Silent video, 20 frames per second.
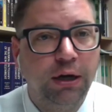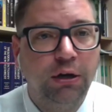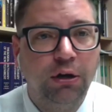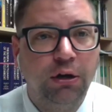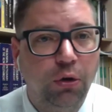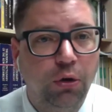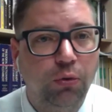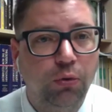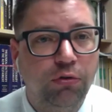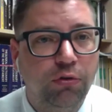
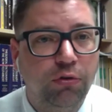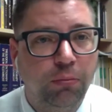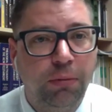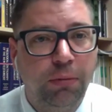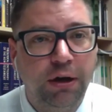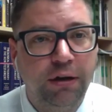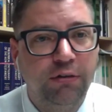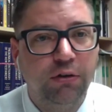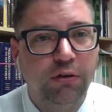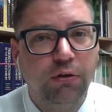goats or
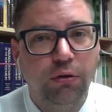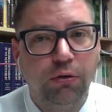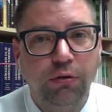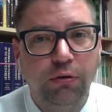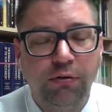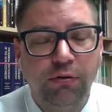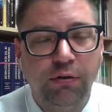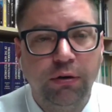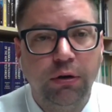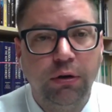
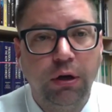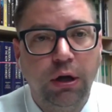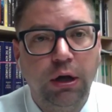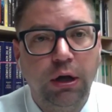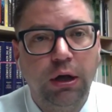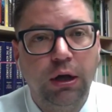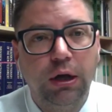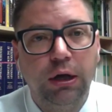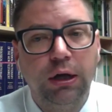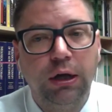bicycles, and
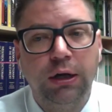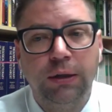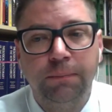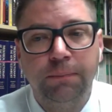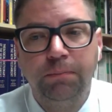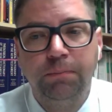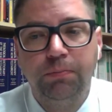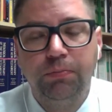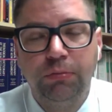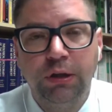
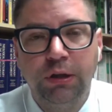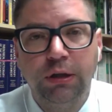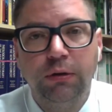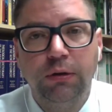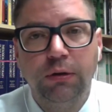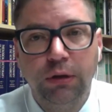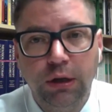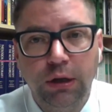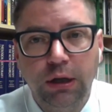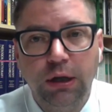that
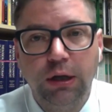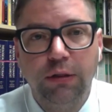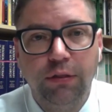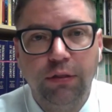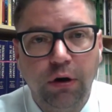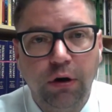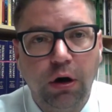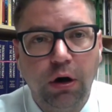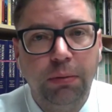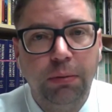
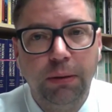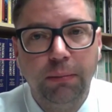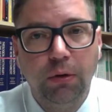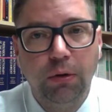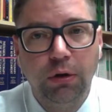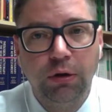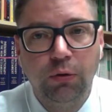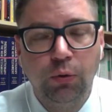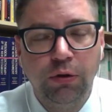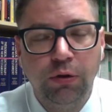there are
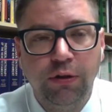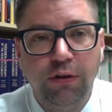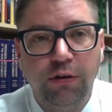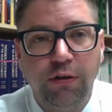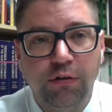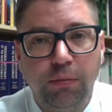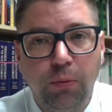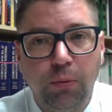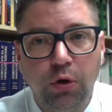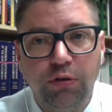people within
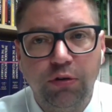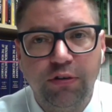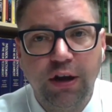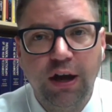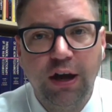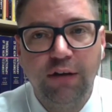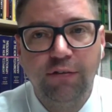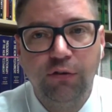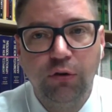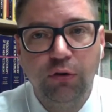the support
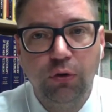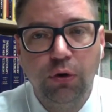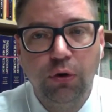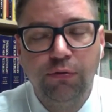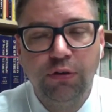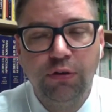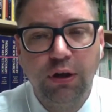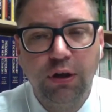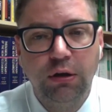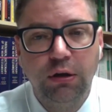staff who
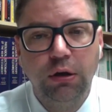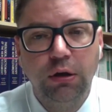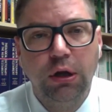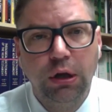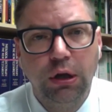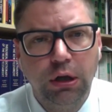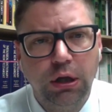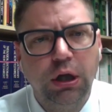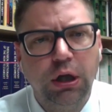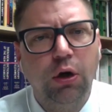have said,
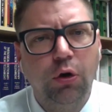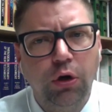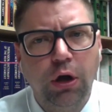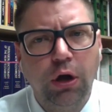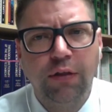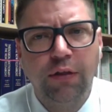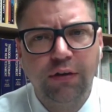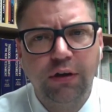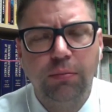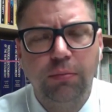
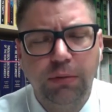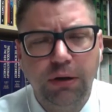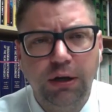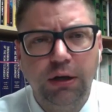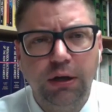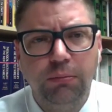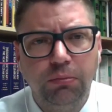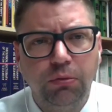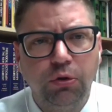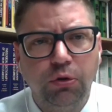I think it'd
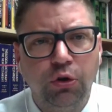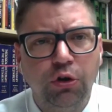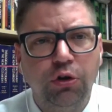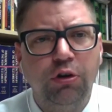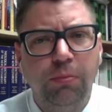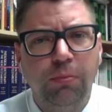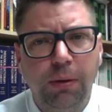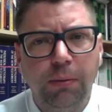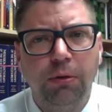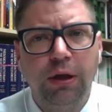be
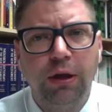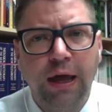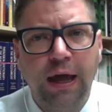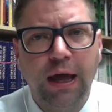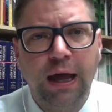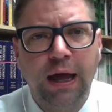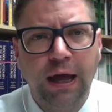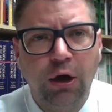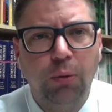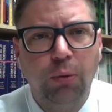good to be able to
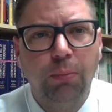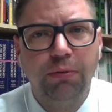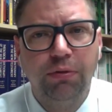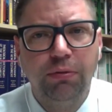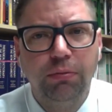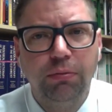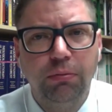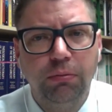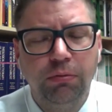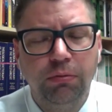help
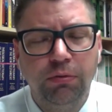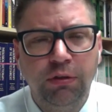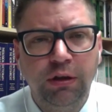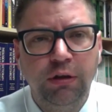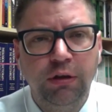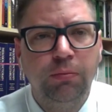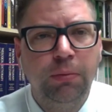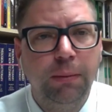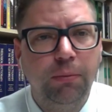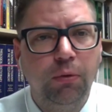
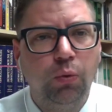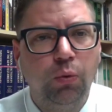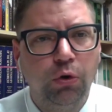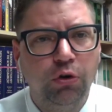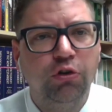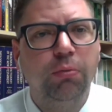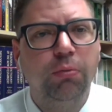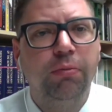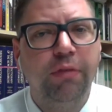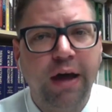these people
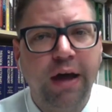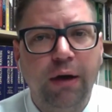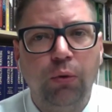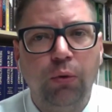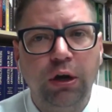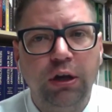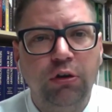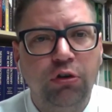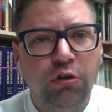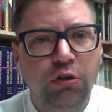worship that
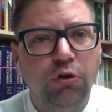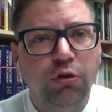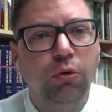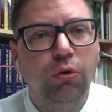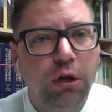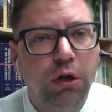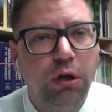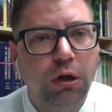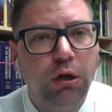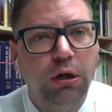way
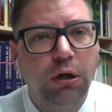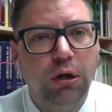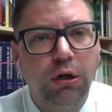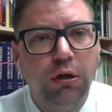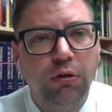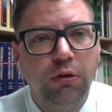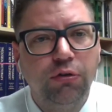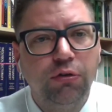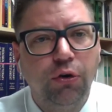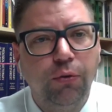too.
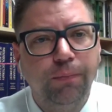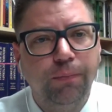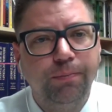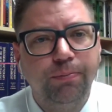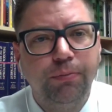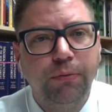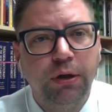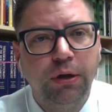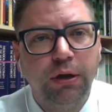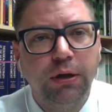So
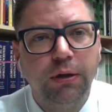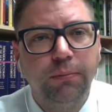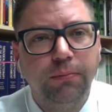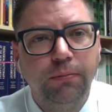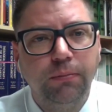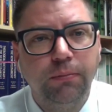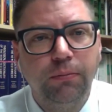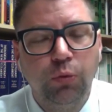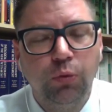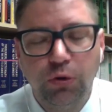
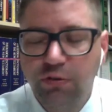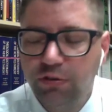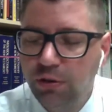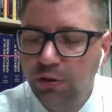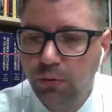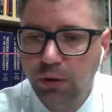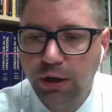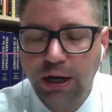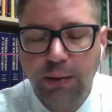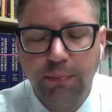we'll
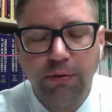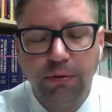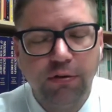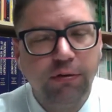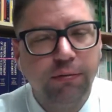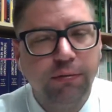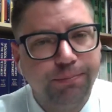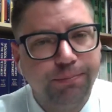see what happens.